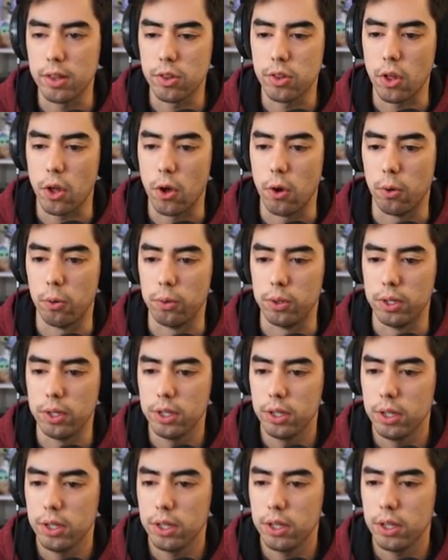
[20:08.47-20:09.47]
zone.
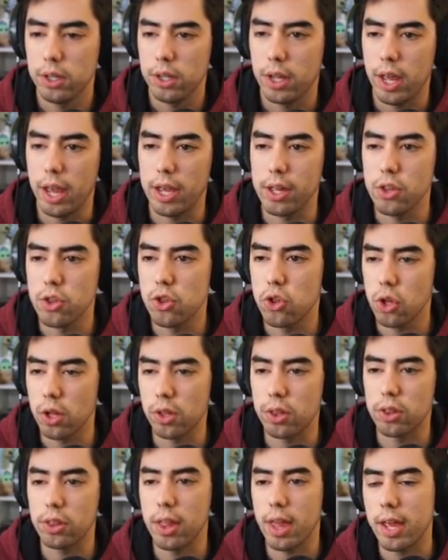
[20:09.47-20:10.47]
And
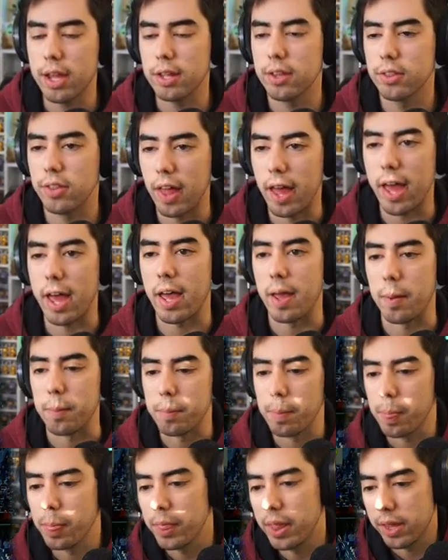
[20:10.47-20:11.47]
just like that,
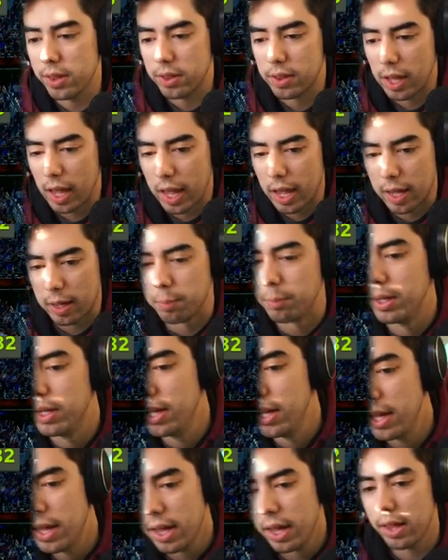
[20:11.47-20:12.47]
this game
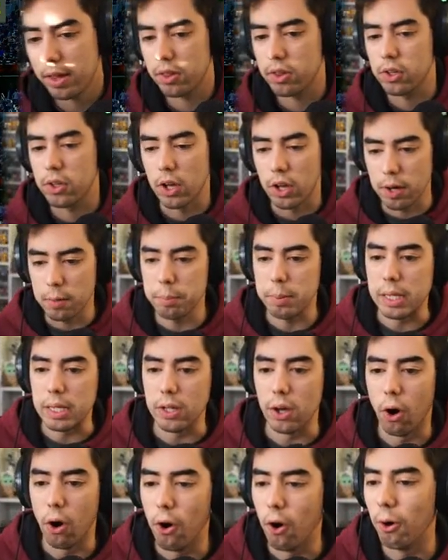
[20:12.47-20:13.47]
is going to be
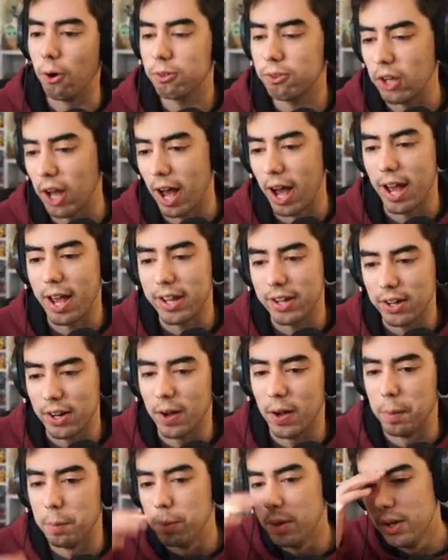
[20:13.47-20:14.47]
all tied
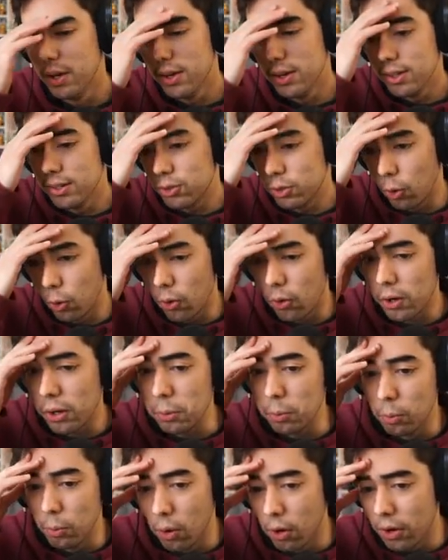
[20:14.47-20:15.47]
up. Tori
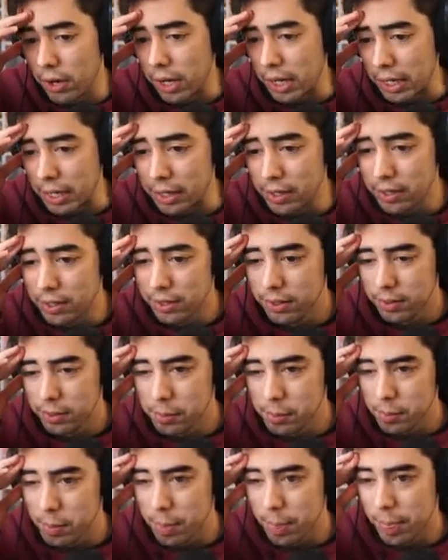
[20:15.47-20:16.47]
Woody,
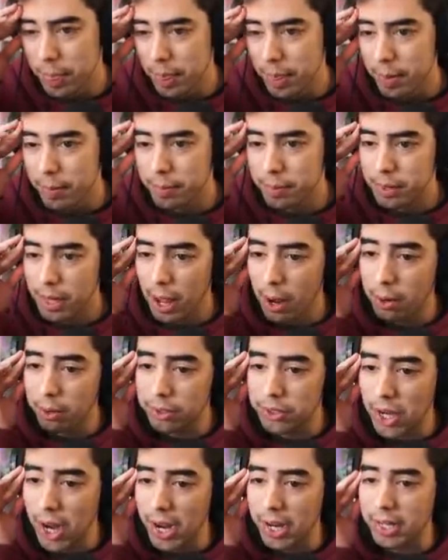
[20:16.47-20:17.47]
our
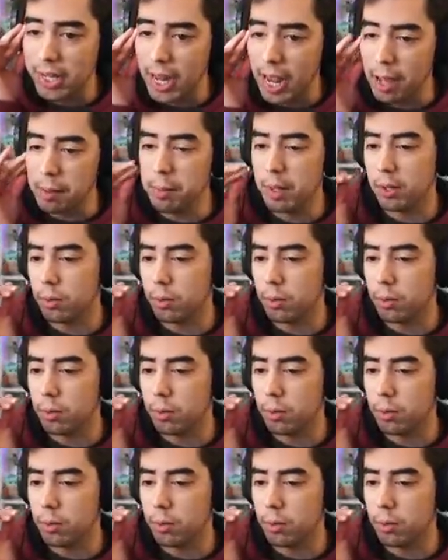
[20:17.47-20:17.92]
dynamic